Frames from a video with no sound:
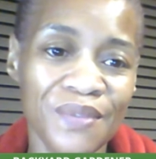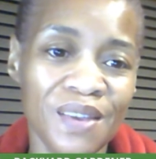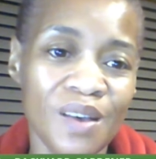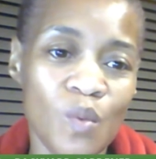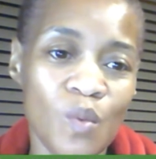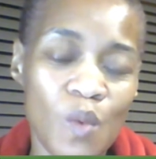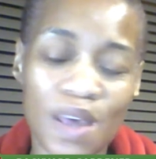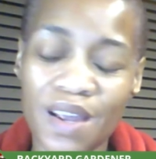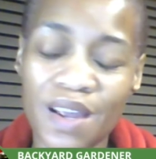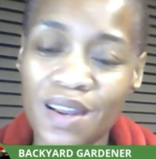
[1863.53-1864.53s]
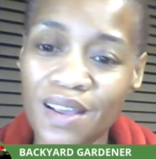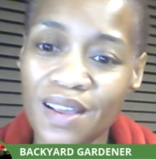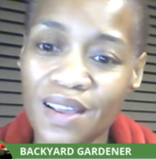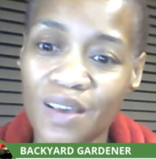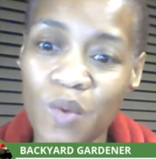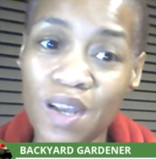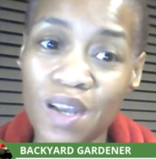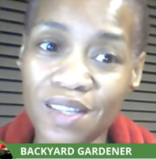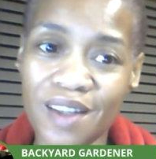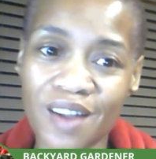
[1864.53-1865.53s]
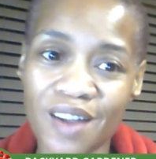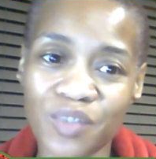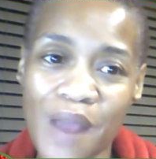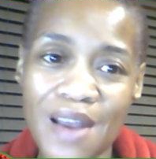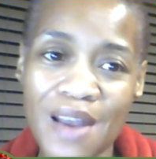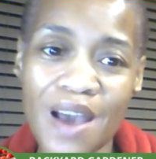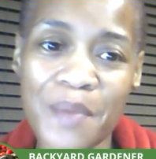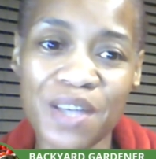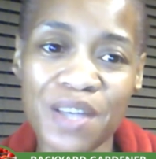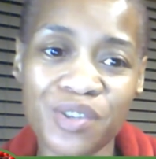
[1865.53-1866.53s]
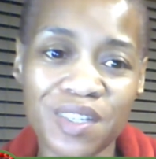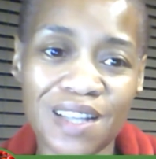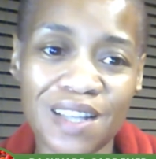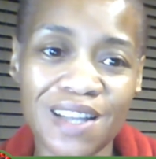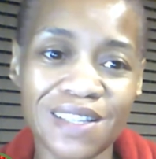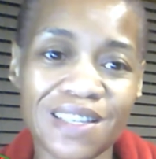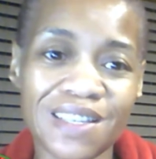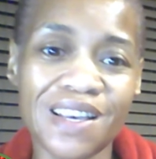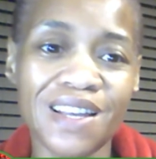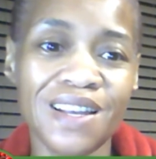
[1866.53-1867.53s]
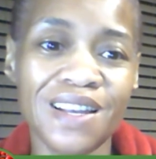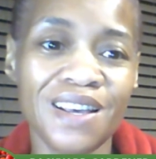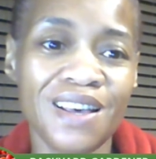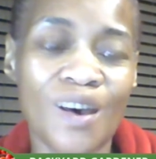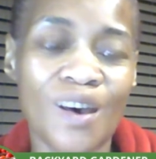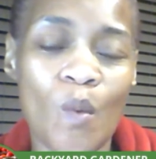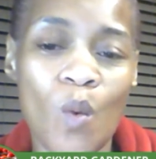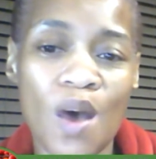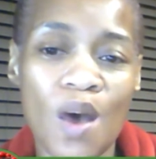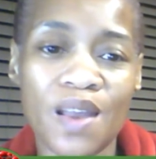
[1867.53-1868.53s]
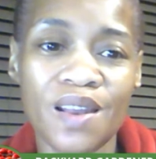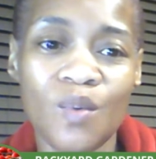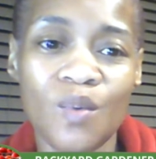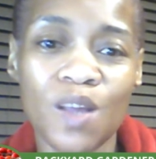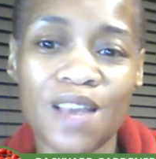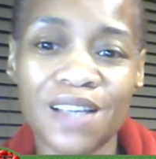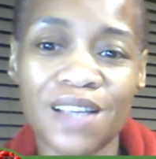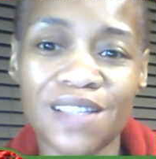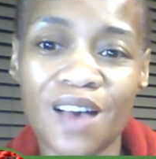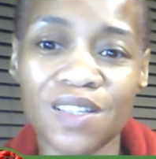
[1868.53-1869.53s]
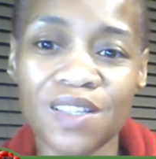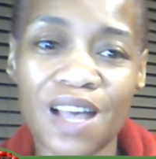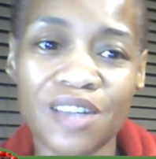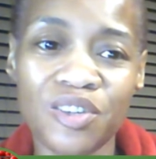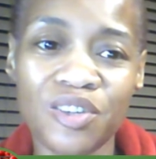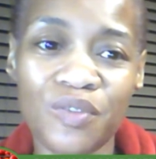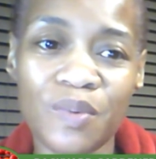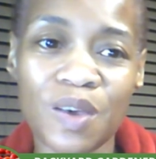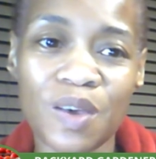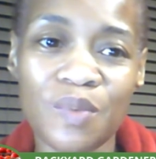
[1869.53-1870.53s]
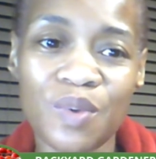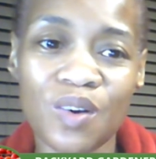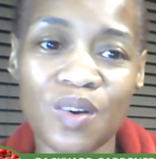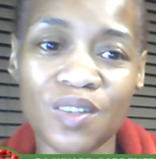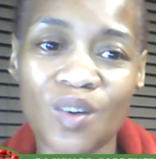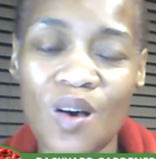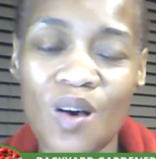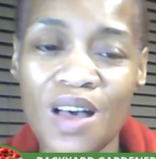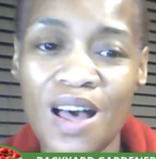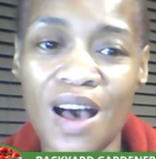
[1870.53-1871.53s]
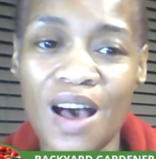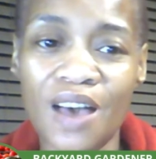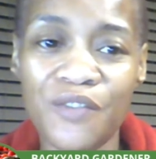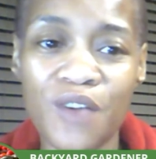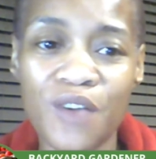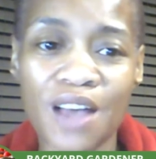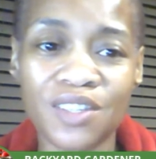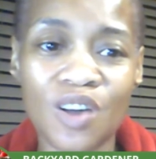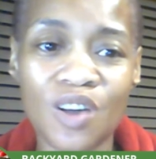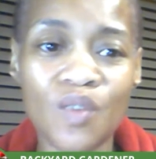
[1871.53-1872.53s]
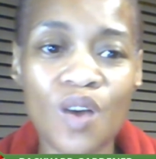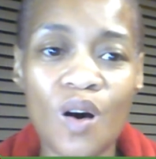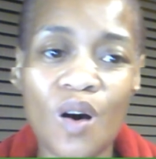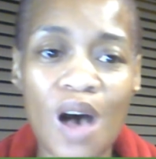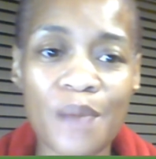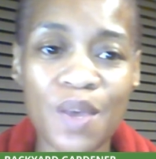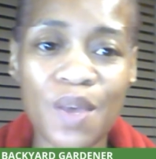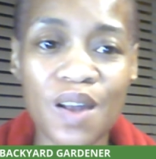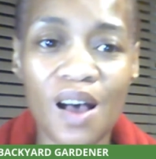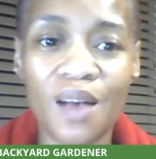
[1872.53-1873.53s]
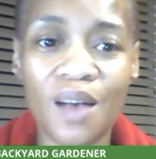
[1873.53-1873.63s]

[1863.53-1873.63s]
when when it starts raining, I'm interested in seeing what that sounds like too from the computer. So if you guys don't know, I've been